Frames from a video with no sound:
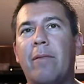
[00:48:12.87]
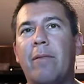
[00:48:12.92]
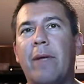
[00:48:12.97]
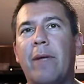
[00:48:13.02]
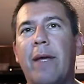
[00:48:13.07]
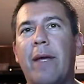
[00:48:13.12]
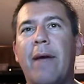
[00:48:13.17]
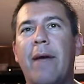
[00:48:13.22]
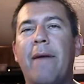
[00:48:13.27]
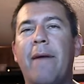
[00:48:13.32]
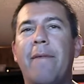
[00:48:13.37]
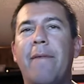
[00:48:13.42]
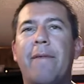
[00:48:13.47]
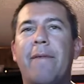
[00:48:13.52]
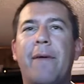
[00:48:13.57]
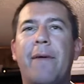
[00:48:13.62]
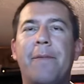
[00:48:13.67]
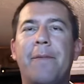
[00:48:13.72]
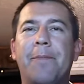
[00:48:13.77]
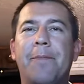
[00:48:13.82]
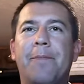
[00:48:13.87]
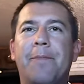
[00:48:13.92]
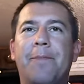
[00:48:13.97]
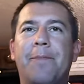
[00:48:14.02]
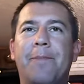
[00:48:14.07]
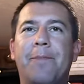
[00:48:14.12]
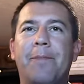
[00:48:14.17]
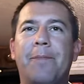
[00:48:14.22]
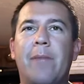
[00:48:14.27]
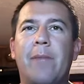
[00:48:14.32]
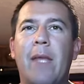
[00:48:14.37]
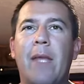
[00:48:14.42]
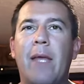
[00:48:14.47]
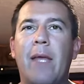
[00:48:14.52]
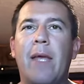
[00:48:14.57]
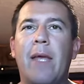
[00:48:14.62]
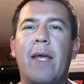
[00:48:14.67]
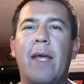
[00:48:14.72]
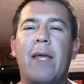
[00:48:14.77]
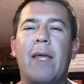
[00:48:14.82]
We have
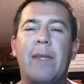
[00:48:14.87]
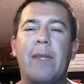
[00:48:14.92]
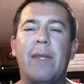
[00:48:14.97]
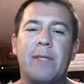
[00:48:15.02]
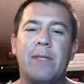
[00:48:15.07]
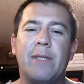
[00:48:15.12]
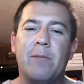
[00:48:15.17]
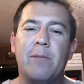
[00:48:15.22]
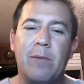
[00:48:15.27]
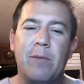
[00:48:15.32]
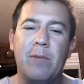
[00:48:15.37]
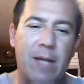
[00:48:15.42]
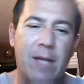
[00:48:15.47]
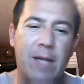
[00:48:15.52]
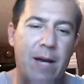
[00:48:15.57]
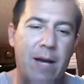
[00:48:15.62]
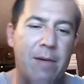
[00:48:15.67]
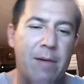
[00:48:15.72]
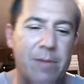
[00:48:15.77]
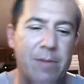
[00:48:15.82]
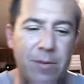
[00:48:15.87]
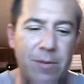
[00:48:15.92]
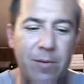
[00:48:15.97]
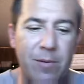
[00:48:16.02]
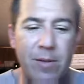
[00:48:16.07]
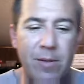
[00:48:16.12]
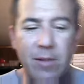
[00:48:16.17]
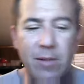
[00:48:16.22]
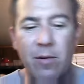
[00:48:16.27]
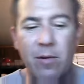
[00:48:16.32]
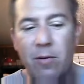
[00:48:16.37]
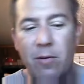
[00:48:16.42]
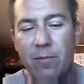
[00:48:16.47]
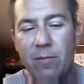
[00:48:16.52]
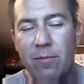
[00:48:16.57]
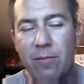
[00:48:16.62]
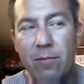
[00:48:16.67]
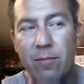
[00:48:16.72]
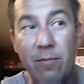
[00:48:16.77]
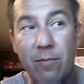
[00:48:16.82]
this week Arizona's
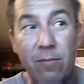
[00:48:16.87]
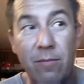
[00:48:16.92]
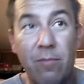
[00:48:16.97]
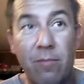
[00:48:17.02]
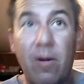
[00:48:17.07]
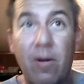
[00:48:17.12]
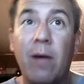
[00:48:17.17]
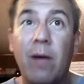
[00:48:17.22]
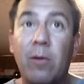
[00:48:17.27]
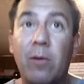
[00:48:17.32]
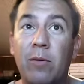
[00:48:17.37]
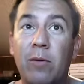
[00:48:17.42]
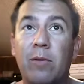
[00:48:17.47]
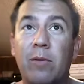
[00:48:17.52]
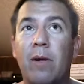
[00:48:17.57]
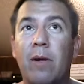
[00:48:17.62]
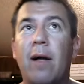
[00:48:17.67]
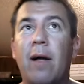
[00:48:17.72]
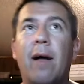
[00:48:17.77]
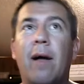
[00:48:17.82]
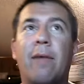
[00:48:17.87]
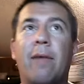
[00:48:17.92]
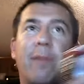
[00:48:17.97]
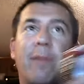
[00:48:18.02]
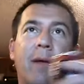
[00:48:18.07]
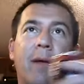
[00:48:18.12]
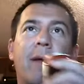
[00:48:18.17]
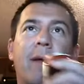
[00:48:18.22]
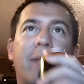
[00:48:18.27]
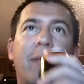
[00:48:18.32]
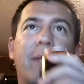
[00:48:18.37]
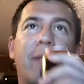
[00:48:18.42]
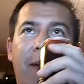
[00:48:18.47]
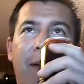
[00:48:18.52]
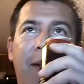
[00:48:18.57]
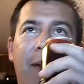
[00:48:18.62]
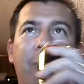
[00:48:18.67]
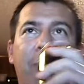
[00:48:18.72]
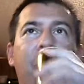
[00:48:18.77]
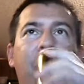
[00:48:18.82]
own Raul Grijalva.
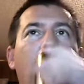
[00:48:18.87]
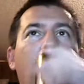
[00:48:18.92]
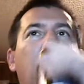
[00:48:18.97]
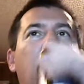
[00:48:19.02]
Now,